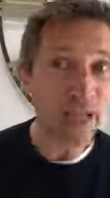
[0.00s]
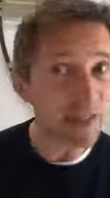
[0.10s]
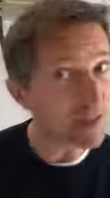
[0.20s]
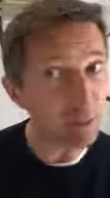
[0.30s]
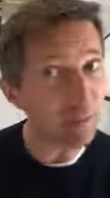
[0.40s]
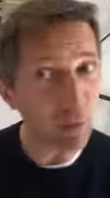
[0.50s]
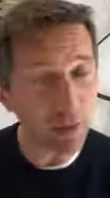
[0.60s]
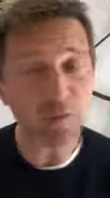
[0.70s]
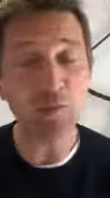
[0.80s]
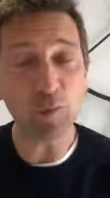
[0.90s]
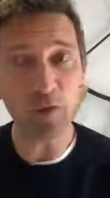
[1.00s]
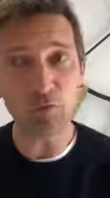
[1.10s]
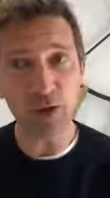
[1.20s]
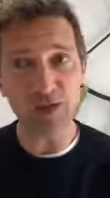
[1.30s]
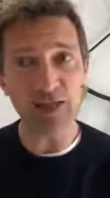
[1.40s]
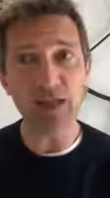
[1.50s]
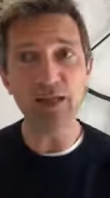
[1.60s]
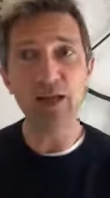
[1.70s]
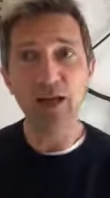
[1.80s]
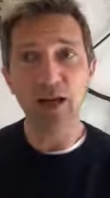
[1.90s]
And some of you have even been writing
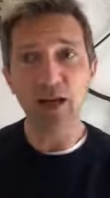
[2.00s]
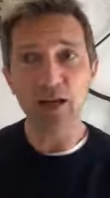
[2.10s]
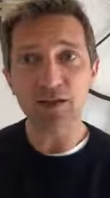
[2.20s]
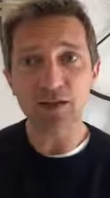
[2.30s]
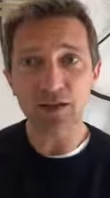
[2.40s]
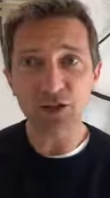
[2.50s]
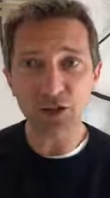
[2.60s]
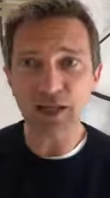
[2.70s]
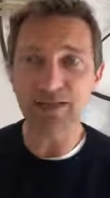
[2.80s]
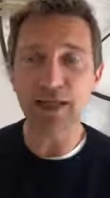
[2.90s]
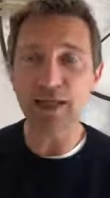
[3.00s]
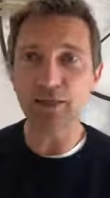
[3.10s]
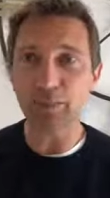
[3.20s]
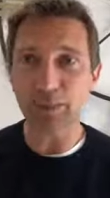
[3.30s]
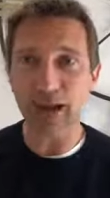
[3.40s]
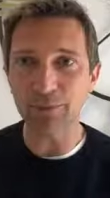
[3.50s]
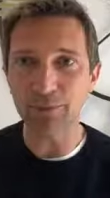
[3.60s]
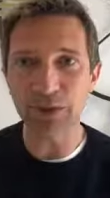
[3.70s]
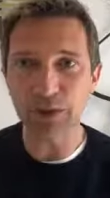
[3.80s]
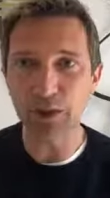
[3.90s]
in suggesting that
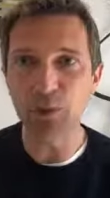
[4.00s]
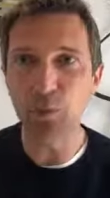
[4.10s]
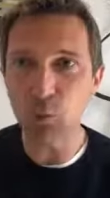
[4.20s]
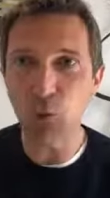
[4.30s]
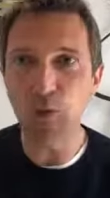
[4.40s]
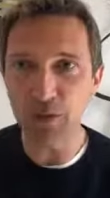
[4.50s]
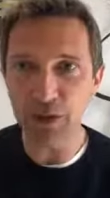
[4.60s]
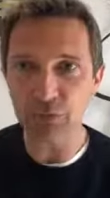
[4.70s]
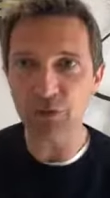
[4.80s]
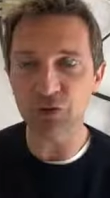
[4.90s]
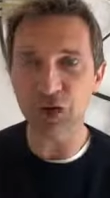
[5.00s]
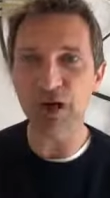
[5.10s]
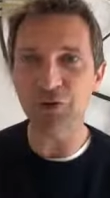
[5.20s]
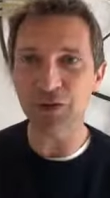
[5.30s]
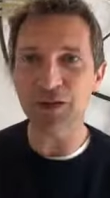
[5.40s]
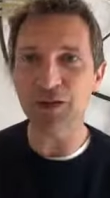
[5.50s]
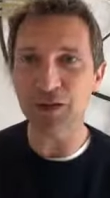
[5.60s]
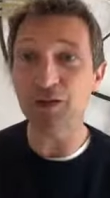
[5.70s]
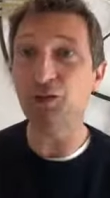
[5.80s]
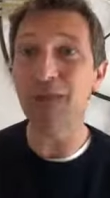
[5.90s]
perhaps we can do a few more of
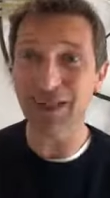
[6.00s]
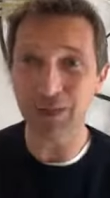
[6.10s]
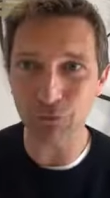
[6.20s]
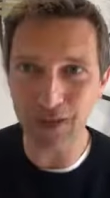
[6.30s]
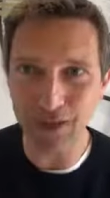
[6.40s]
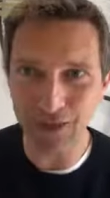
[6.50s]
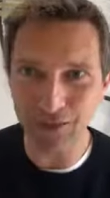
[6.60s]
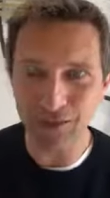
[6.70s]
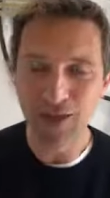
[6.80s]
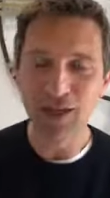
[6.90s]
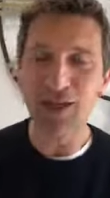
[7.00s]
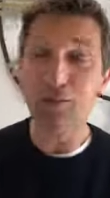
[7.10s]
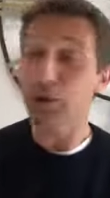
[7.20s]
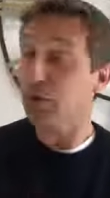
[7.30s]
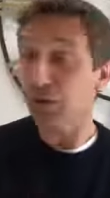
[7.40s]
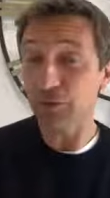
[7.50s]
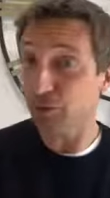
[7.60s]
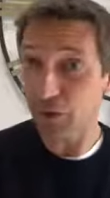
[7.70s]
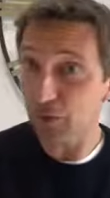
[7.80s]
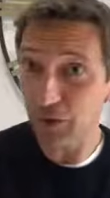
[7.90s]
these dramatic readings, both
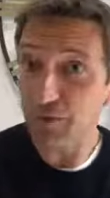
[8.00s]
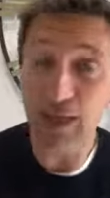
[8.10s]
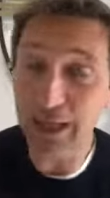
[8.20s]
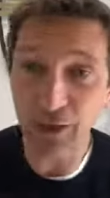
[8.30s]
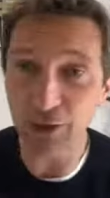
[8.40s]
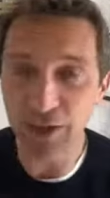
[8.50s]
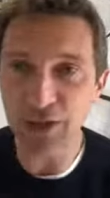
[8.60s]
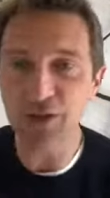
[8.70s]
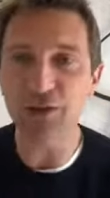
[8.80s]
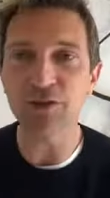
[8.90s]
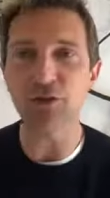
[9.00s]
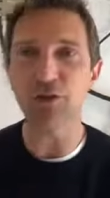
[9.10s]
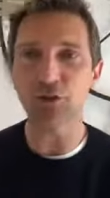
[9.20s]
of any kind of ancient